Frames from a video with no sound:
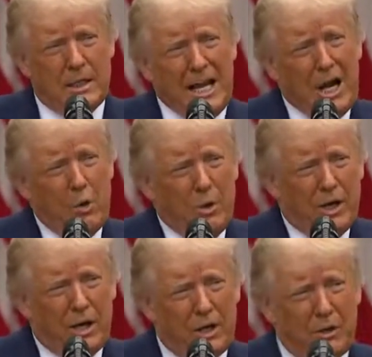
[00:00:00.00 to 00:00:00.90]
Now we
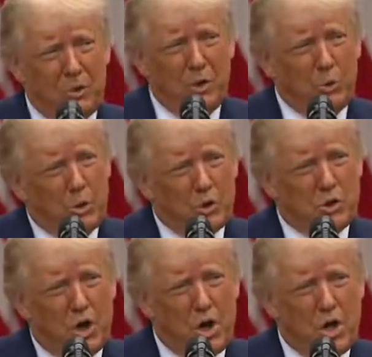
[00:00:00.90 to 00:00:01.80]
gather in the Rose
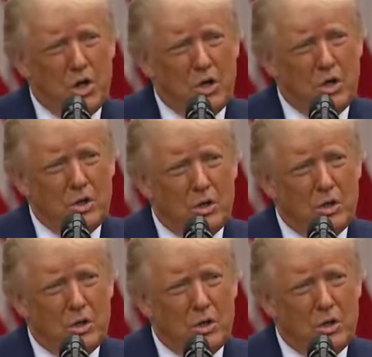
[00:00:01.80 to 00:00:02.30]
Garden